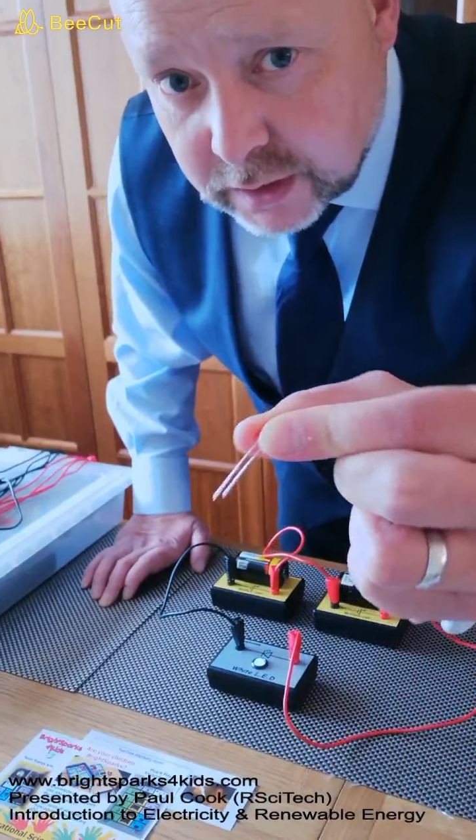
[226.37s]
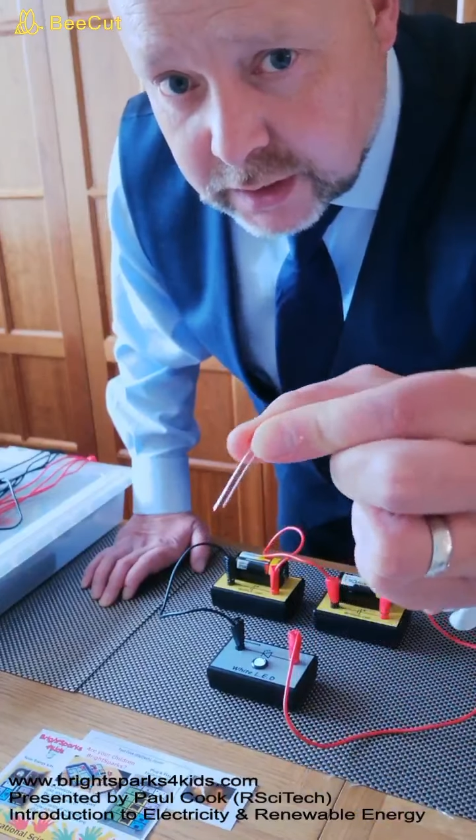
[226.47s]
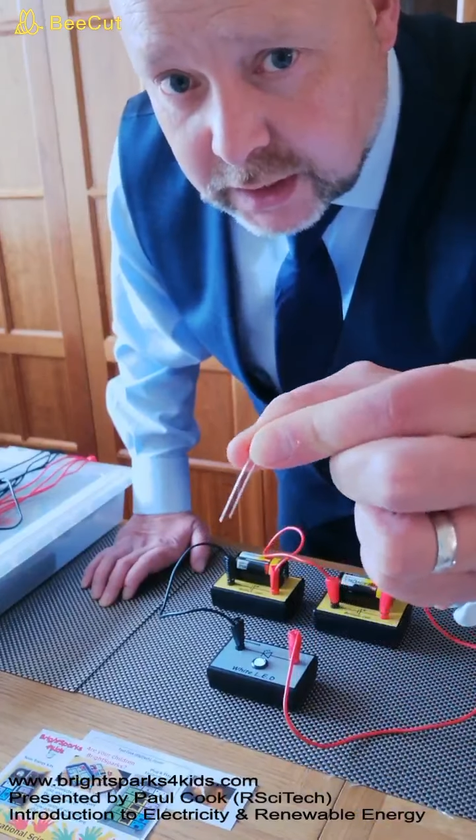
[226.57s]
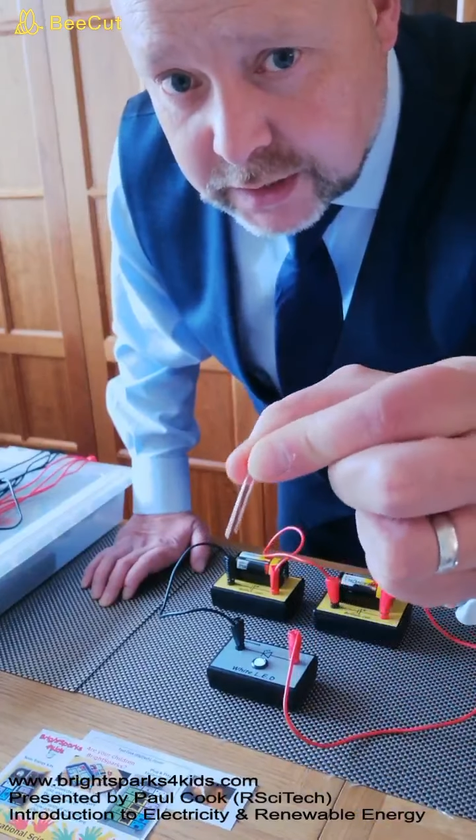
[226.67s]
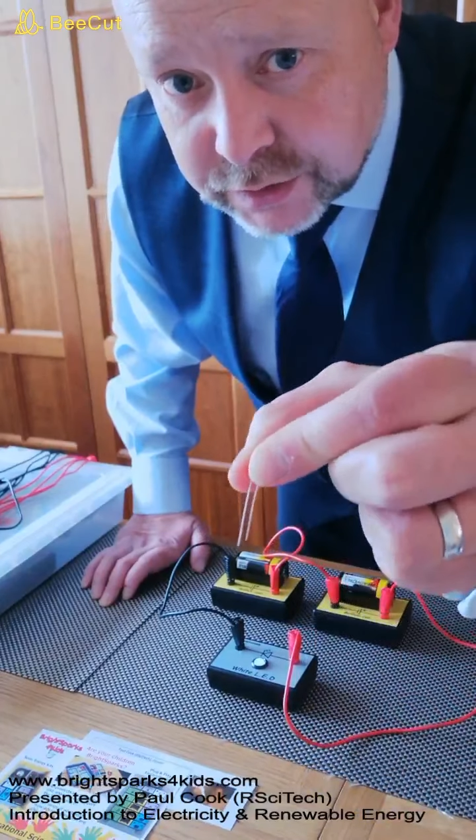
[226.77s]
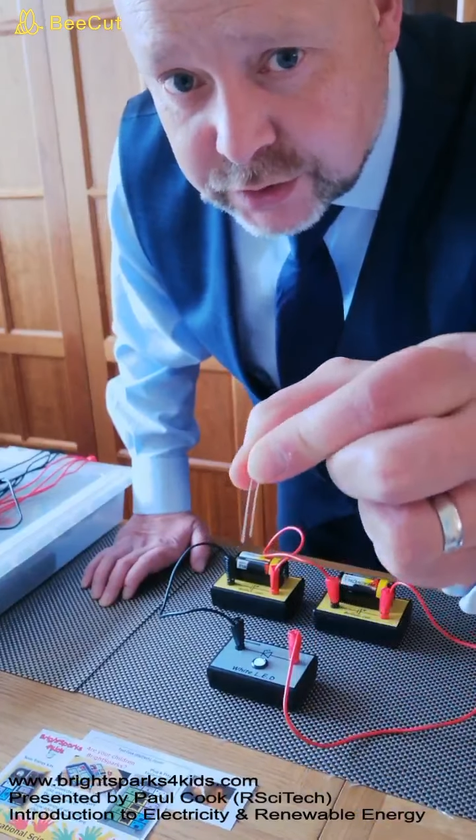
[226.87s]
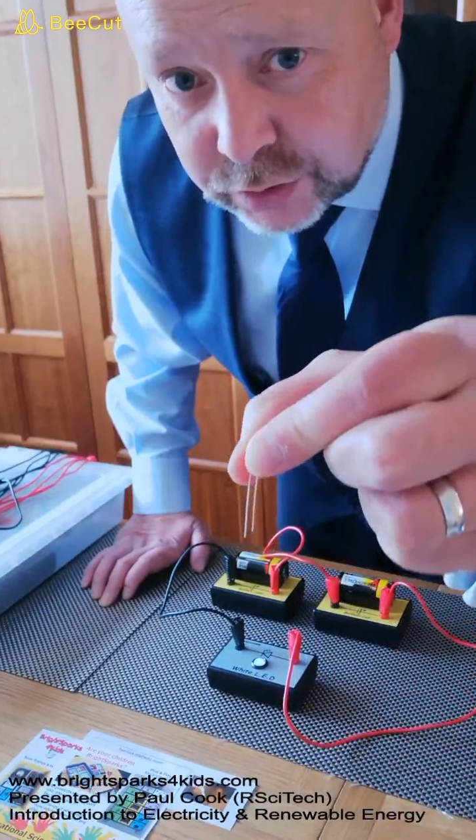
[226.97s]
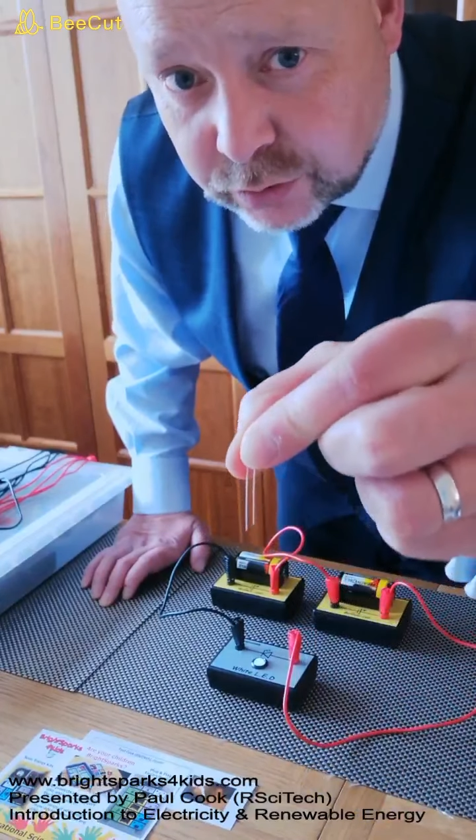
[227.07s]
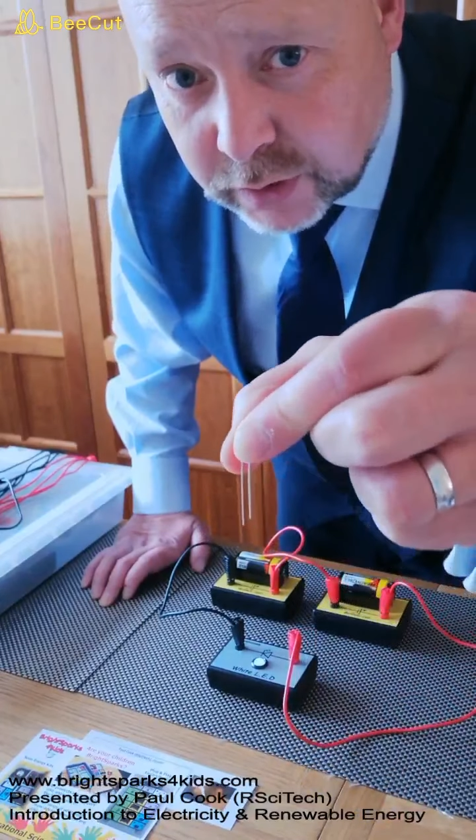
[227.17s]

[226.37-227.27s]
it has two